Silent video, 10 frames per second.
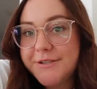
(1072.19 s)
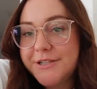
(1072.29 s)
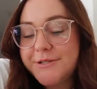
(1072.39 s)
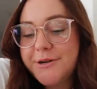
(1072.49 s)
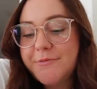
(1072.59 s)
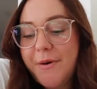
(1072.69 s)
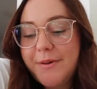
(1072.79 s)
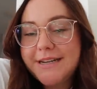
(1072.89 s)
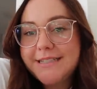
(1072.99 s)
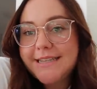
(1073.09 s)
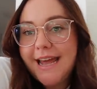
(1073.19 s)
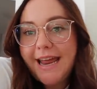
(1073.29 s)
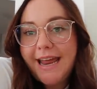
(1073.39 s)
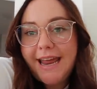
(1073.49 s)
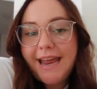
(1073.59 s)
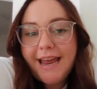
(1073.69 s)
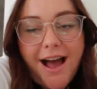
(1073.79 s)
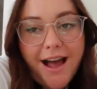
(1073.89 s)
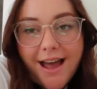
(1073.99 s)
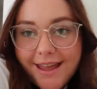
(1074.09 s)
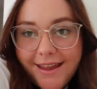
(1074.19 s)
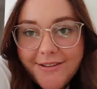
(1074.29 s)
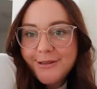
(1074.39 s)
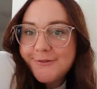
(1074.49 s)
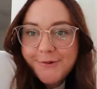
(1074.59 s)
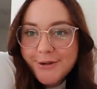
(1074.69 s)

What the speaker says: So I just wanted to pop in and say hi. Thanks for